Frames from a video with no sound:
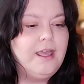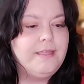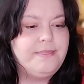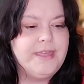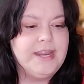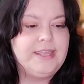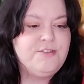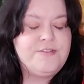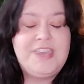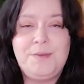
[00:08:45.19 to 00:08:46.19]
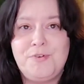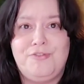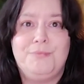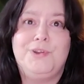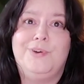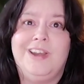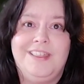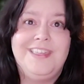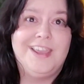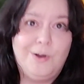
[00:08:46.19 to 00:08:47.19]
that it just keeps you from doing
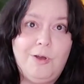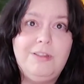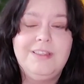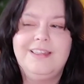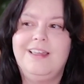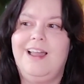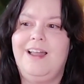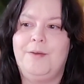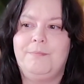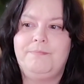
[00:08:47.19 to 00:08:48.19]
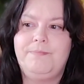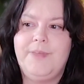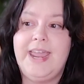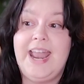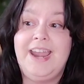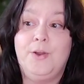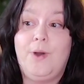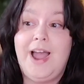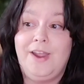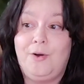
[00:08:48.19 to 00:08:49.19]
anything at all. And I know
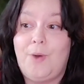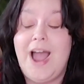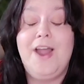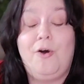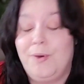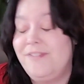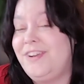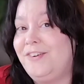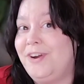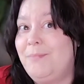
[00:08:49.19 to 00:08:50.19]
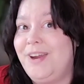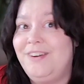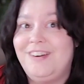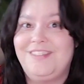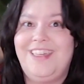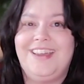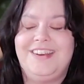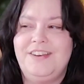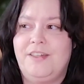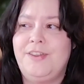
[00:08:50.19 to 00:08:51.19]
I always need a reminder
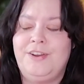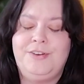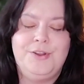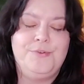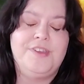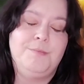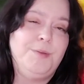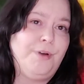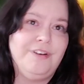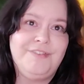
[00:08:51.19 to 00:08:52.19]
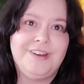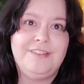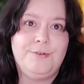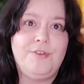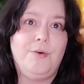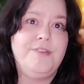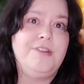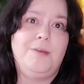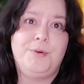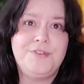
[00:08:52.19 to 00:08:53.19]
that nothing you do is going to be perfect. There's always
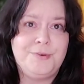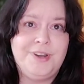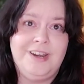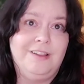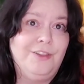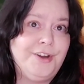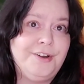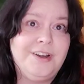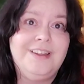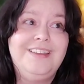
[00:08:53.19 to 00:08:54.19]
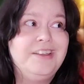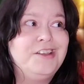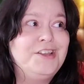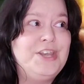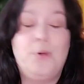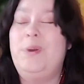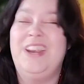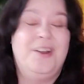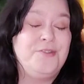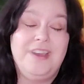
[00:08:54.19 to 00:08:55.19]
an opportunity to learn. Nobody
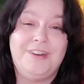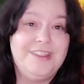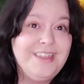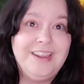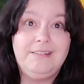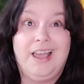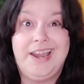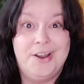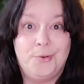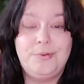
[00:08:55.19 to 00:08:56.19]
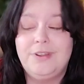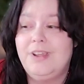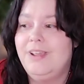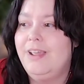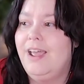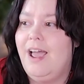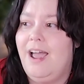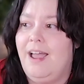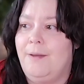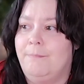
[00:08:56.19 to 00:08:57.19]
knows everything. I don't.
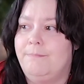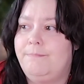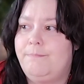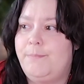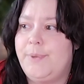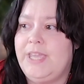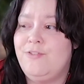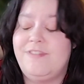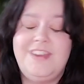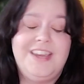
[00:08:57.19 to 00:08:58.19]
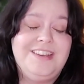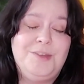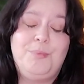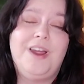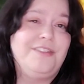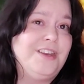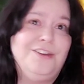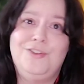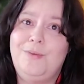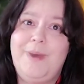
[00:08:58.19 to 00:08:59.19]
But you just take a deep breath and you
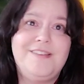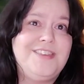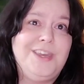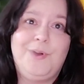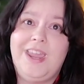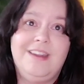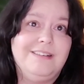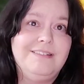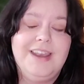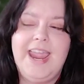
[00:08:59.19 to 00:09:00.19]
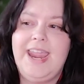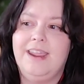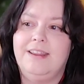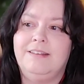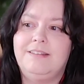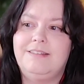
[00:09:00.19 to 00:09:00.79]
do the best that you can. And